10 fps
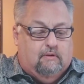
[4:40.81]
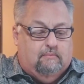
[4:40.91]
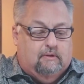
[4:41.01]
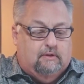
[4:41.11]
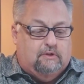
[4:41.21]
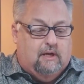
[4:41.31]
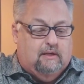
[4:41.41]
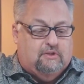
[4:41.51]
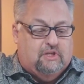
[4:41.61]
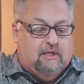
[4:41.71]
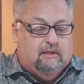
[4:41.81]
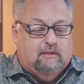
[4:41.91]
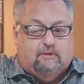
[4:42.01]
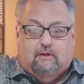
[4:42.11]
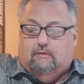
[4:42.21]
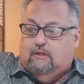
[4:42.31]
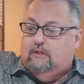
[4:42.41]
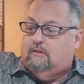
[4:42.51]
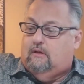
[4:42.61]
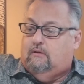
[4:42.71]
I'm going to try to sing this song. It
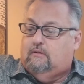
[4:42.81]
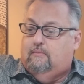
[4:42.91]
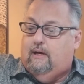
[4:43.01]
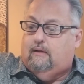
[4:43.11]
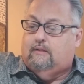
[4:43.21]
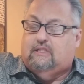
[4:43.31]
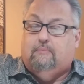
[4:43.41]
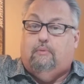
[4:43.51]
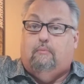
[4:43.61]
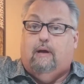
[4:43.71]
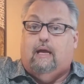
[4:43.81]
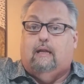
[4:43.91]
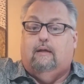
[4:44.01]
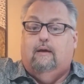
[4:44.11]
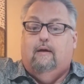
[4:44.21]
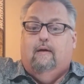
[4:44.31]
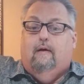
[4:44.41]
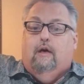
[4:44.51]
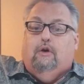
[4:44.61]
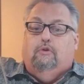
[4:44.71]
just talks about a simple man
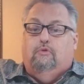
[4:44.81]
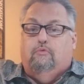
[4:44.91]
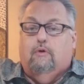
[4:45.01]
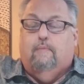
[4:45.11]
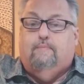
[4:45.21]
who